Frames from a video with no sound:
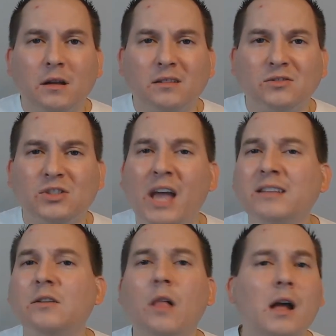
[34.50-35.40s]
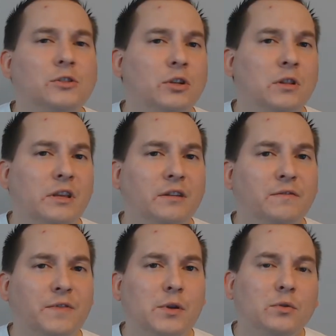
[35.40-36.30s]
technologically
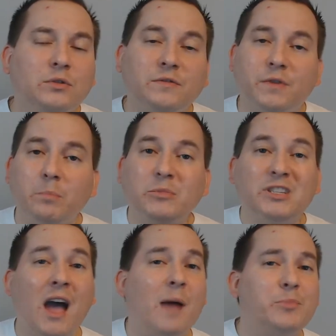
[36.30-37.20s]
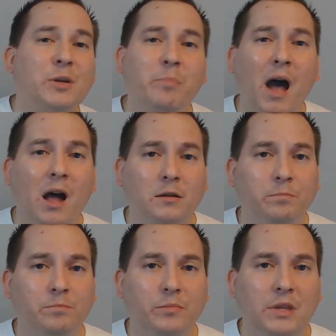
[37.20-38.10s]
infused from top to bottom.
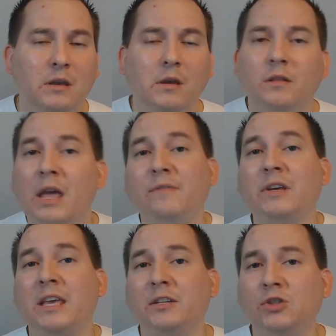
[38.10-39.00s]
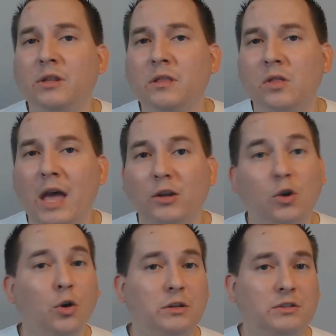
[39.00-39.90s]
They have a kitchen that
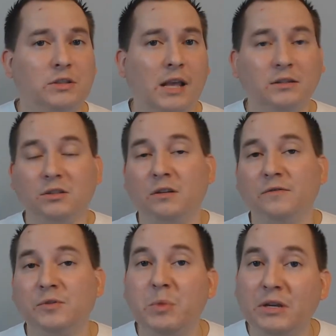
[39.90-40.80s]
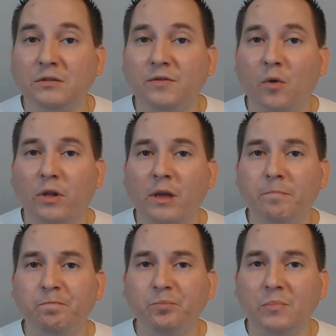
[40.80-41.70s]
cooks and serves meals for
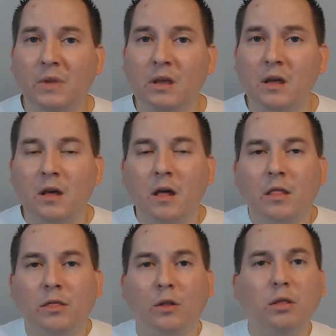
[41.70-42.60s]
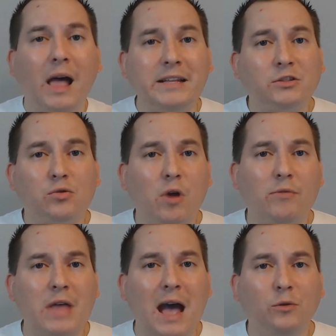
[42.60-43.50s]
them. The lights throughout
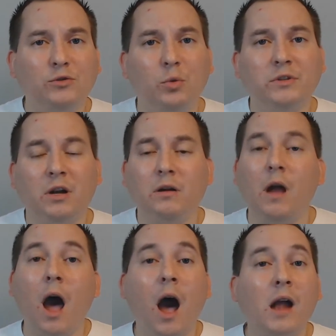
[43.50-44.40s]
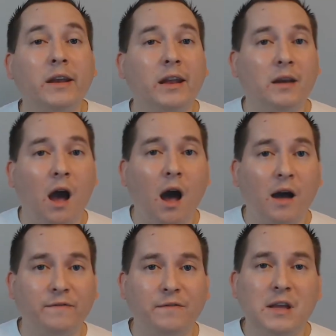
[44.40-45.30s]
the house will turn on and
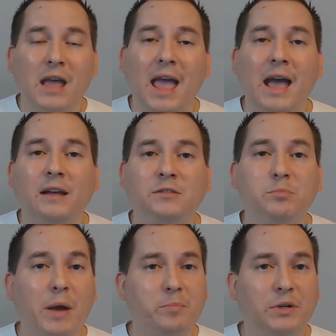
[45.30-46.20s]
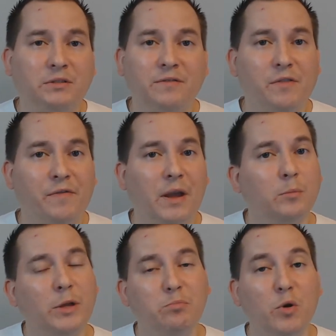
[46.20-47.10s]
off as members of the
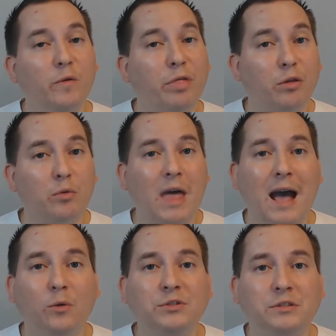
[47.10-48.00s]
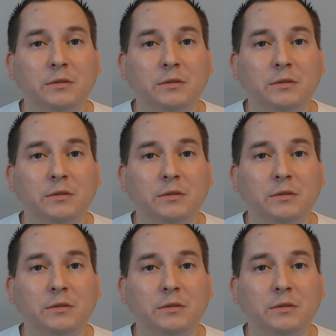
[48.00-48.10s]
family move through the house.